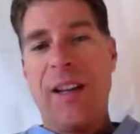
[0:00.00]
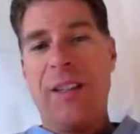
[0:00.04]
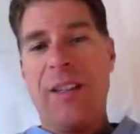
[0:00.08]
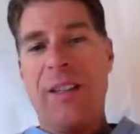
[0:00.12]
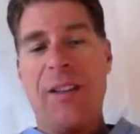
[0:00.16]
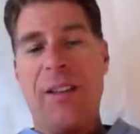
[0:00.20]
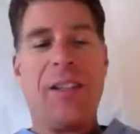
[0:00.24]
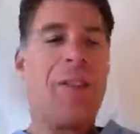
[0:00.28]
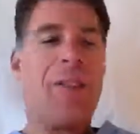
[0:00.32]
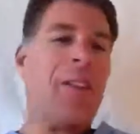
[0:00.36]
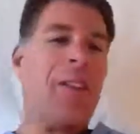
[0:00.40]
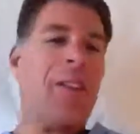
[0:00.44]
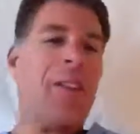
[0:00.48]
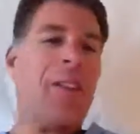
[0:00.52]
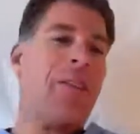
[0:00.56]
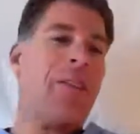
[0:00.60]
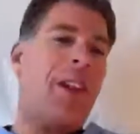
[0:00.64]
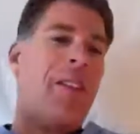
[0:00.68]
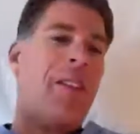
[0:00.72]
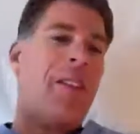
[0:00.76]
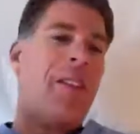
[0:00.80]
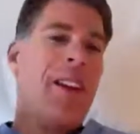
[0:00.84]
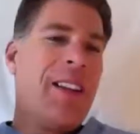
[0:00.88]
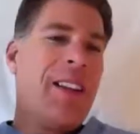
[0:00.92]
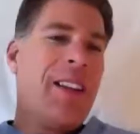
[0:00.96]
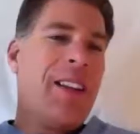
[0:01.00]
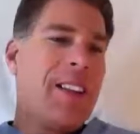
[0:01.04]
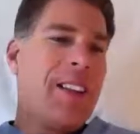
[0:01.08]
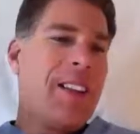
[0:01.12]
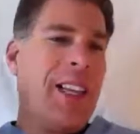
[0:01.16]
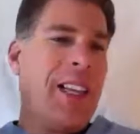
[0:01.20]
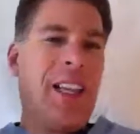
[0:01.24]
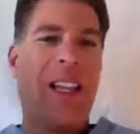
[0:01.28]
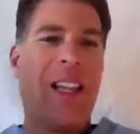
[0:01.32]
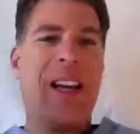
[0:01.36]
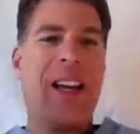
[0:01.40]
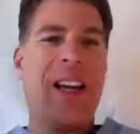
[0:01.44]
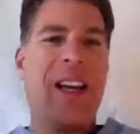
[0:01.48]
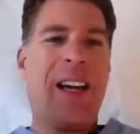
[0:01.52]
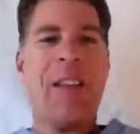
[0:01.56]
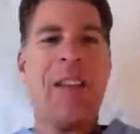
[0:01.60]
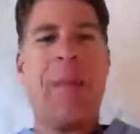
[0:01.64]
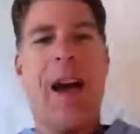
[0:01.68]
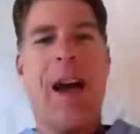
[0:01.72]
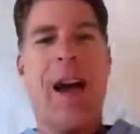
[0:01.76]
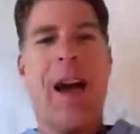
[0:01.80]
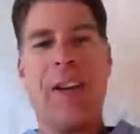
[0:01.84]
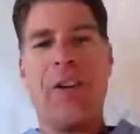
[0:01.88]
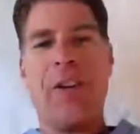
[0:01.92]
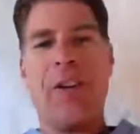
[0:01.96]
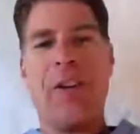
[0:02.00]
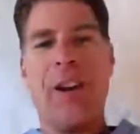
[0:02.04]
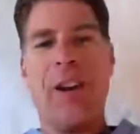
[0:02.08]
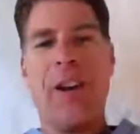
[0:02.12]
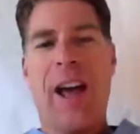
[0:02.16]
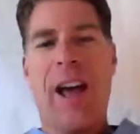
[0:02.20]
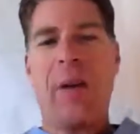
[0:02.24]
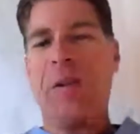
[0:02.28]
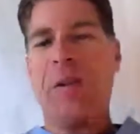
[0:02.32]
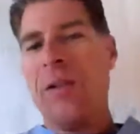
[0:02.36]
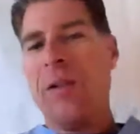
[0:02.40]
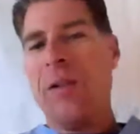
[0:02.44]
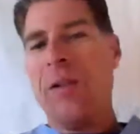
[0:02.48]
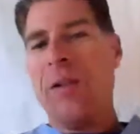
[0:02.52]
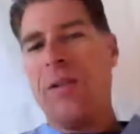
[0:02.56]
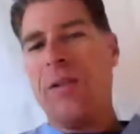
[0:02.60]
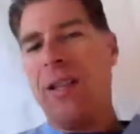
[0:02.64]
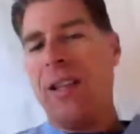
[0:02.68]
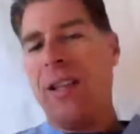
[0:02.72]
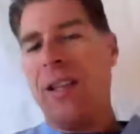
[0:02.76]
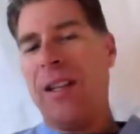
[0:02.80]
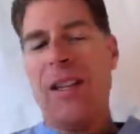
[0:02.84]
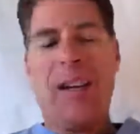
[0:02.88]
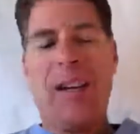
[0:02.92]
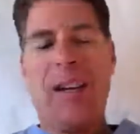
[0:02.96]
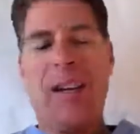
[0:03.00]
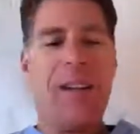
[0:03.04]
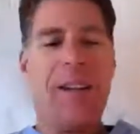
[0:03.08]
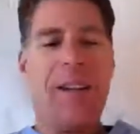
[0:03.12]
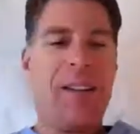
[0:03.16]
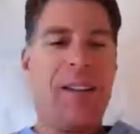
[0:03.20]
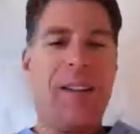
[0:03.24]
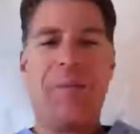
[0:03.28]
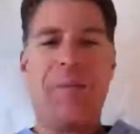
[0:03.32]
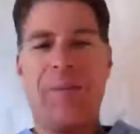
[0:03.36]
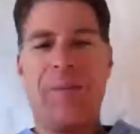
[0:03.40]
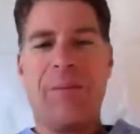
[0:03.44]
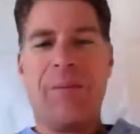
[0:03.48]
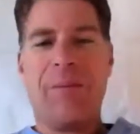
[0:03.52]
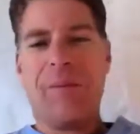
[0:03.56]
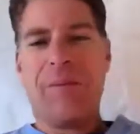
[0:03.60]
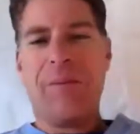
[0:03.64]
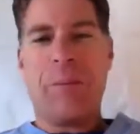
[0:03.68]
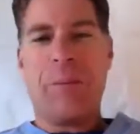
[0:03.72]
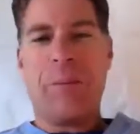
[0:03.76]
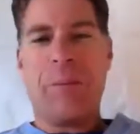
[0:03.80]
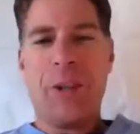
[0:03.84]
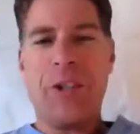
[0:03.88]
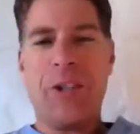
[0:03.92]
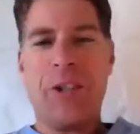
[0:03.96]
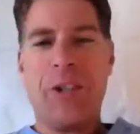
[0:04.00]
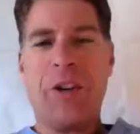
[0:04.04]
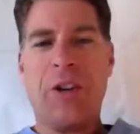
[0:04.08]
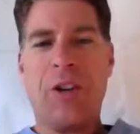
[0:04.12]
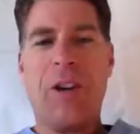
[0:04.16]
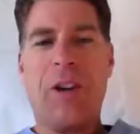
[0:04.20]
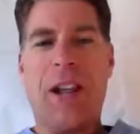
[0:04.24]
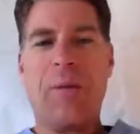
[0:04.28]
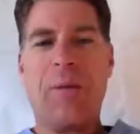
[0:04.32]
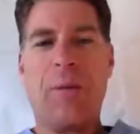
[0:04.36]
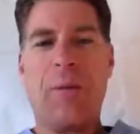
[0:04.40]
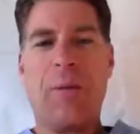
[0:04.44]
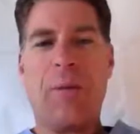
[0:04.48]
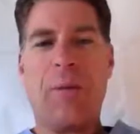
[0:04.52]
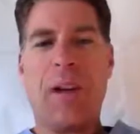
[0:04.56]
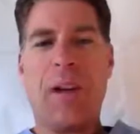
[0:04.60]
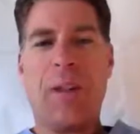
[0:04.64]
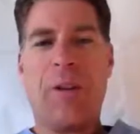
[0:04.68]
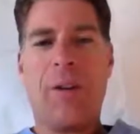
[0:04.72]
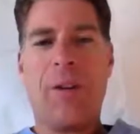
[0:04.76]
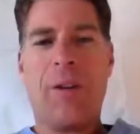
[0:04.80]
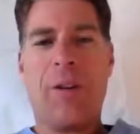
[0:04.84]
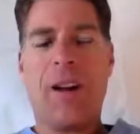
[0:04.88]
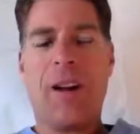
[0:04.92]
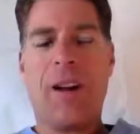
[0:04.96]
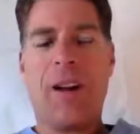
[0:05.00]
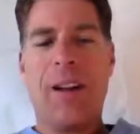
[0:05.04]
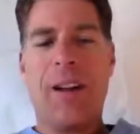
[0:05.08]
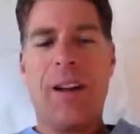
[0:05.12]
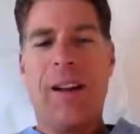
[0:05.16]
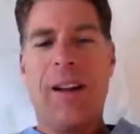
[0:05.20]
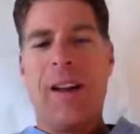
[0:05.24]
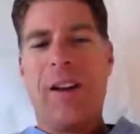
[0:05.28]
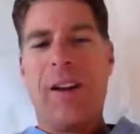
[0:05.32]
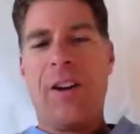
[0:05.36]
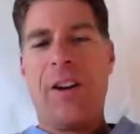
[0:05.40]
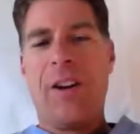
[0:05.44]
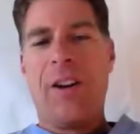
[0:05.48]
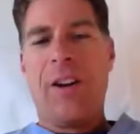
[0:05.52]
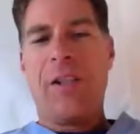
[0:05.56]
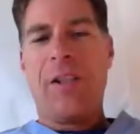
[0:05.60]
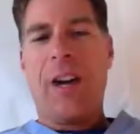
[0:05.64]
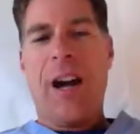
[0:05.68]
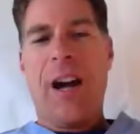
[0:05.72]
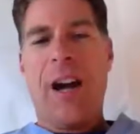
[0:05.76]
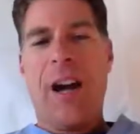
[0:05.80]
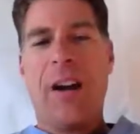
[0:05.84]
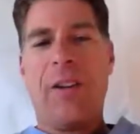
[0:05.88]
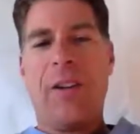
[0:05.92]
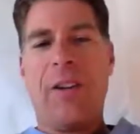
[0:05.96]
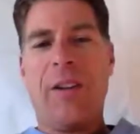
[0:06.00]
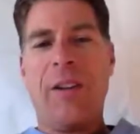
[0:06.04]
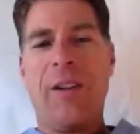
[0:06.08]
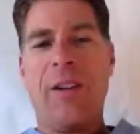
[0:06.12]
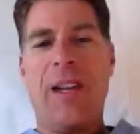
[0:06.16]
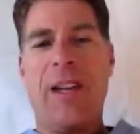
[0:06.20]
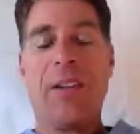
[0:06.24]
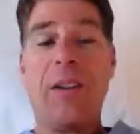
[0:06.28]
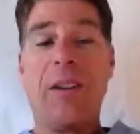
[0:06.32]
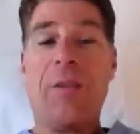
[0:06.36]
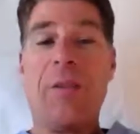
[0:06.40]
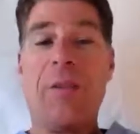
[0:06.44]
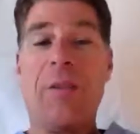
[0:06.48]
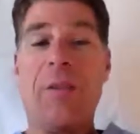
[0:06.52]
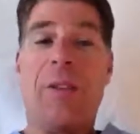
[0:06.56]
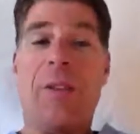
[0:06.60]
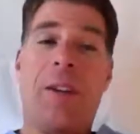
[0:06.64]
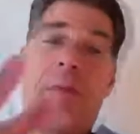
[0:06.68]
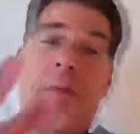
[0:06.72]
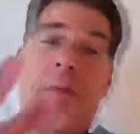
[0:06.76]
So this sort of, you know, tingling on the back of your neck when you see a, a person you're in love with or mm-hmm. your child. And so